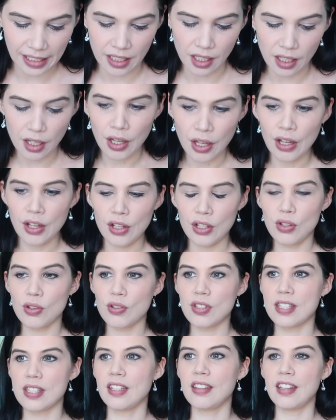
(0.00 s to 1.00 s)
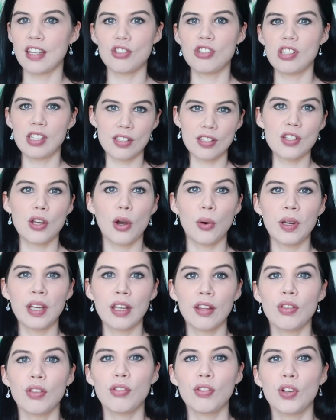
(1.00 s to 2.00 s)
Like, you see that she's
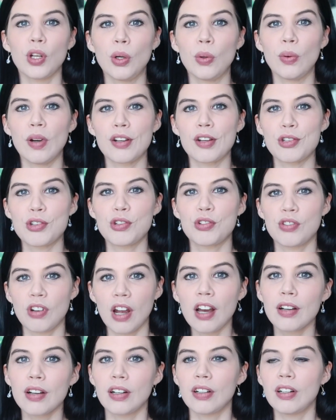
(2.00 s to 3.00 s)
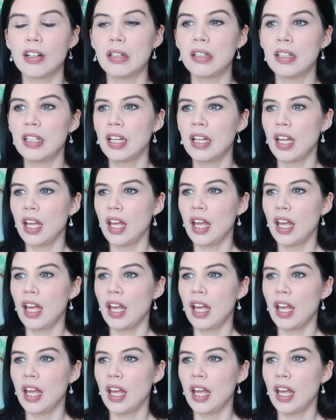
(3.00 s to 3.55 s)
going through a struggle.